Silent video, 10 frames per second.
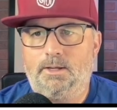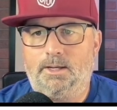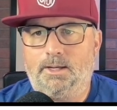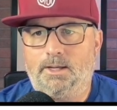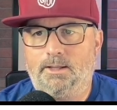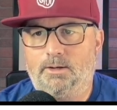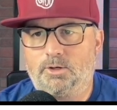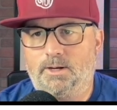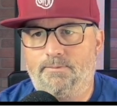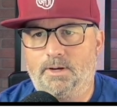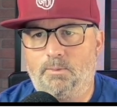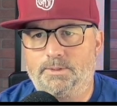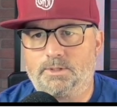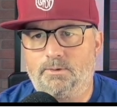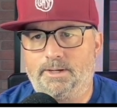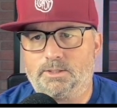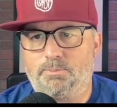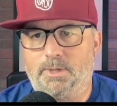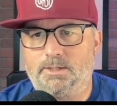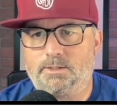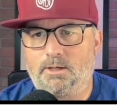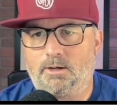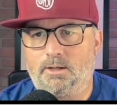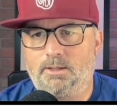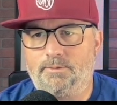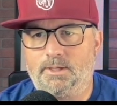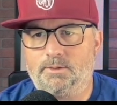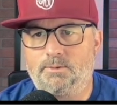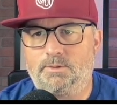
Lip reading: And then try to figure out what's the right spacing on all of these,